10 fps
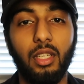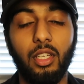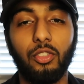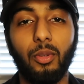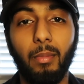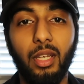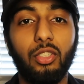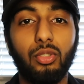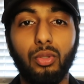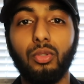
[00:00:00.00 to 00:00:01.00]
So make
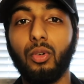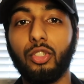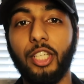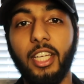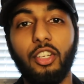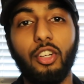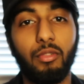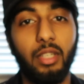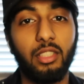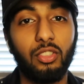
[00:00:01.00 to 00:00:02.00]
sure your trading
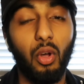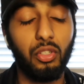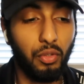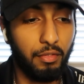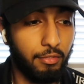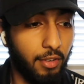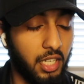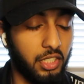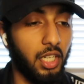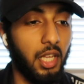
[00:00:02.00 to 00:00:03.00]
career starts off
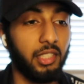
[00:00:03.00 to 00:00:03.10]
fresh.